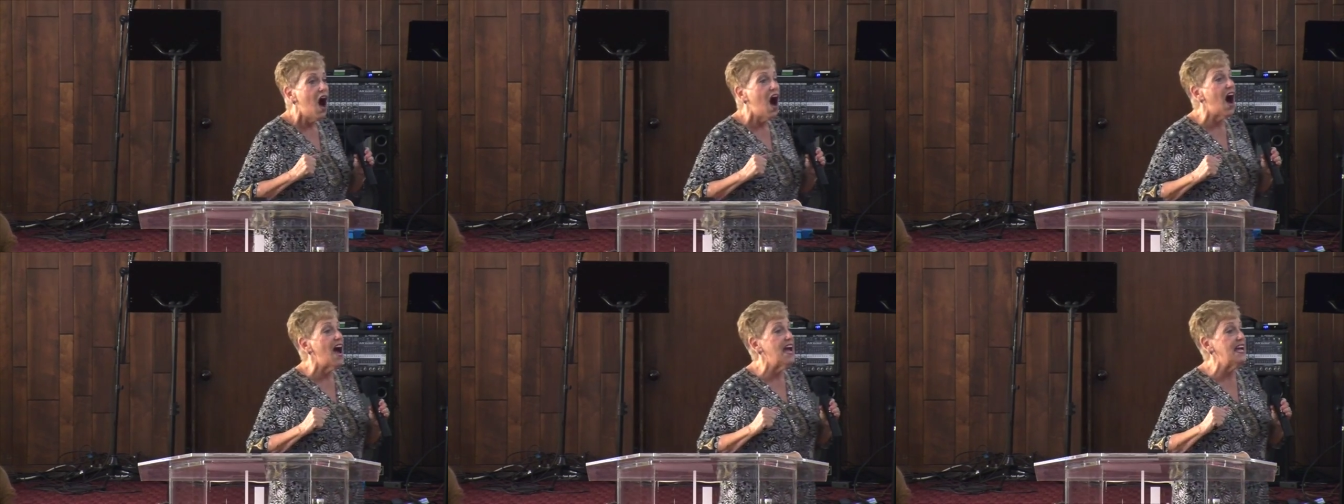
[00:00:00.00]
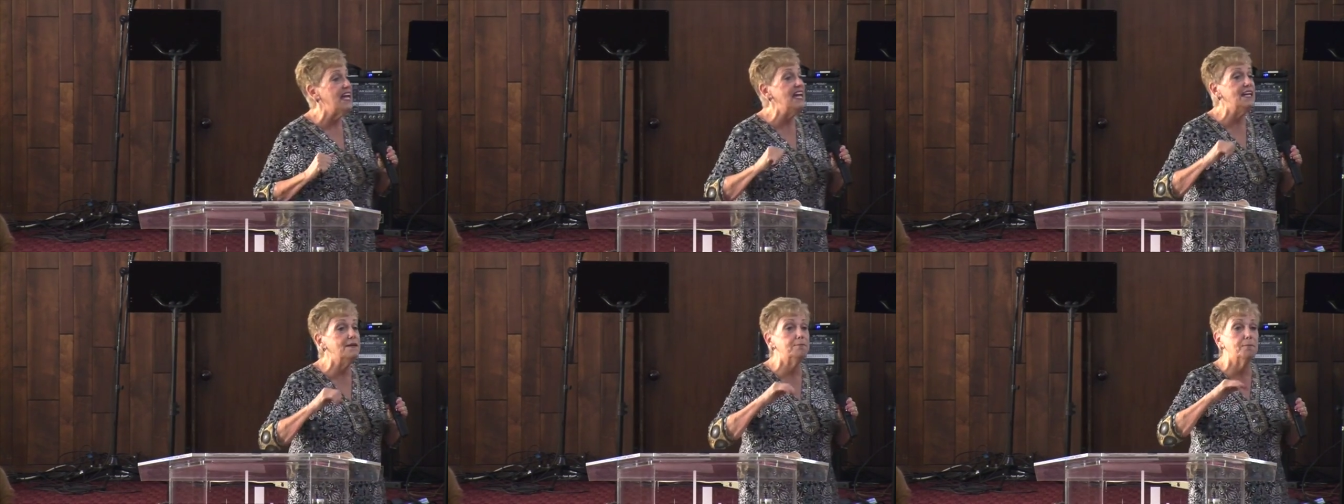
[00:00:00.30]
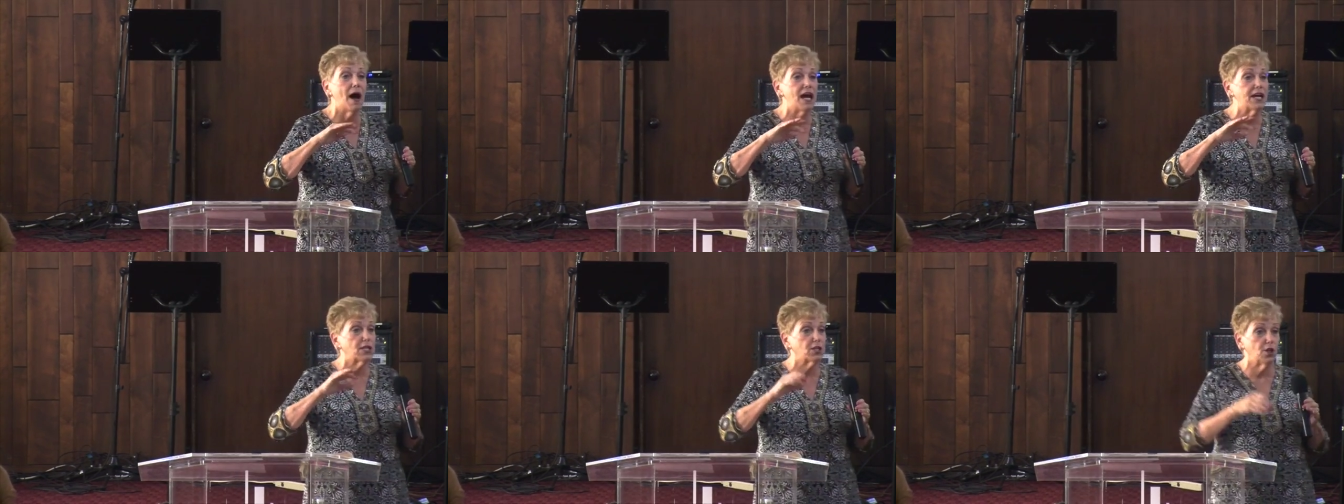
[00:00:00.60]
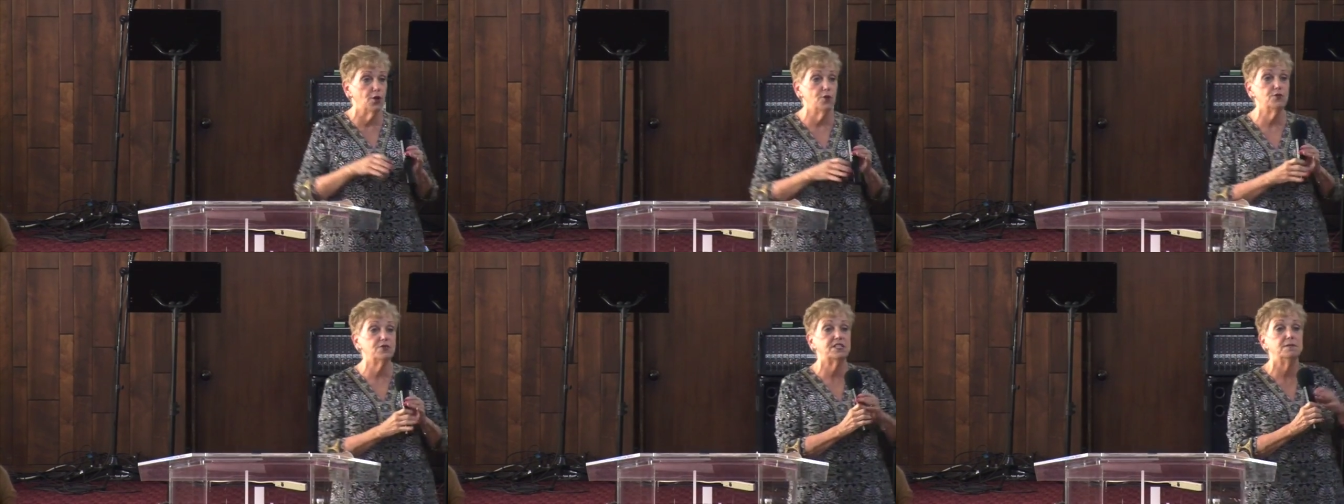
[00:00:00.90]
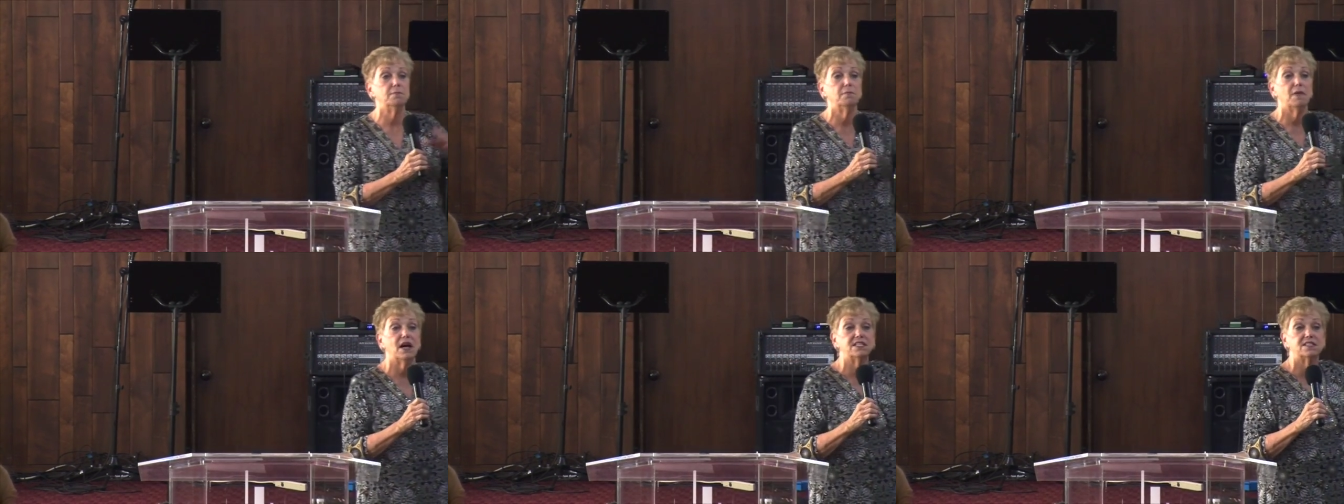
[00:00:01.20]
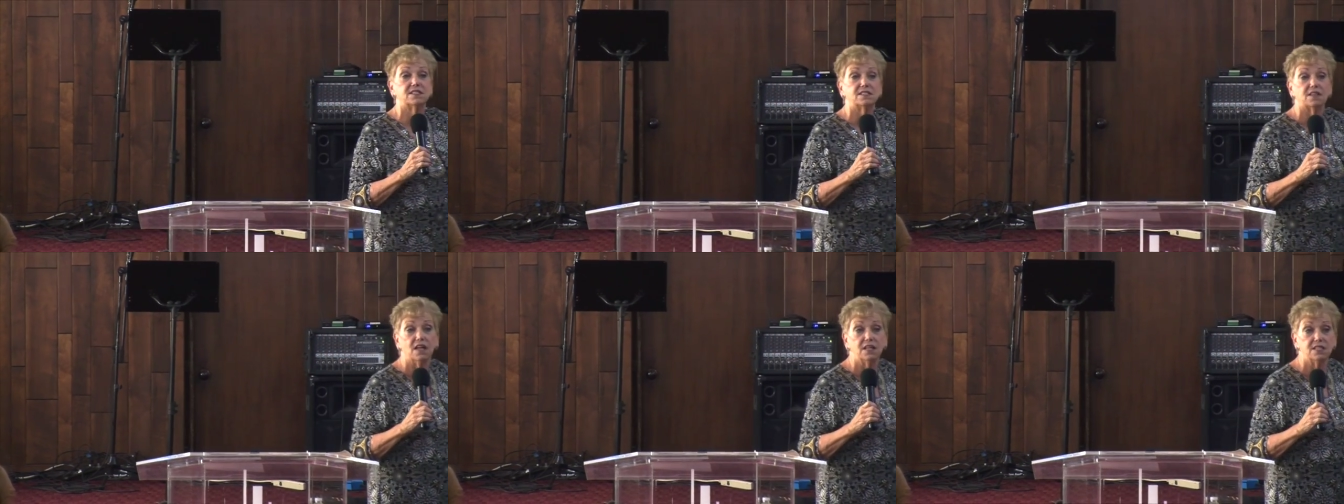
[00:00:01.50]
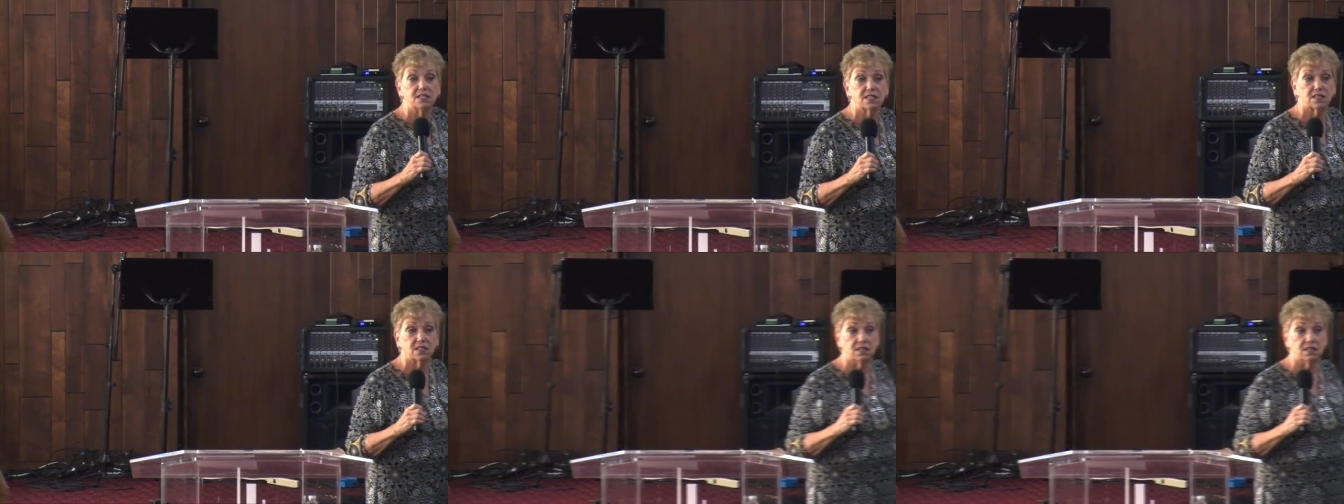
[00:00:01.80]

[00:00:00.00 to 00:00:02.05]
I hid my clothes in my son's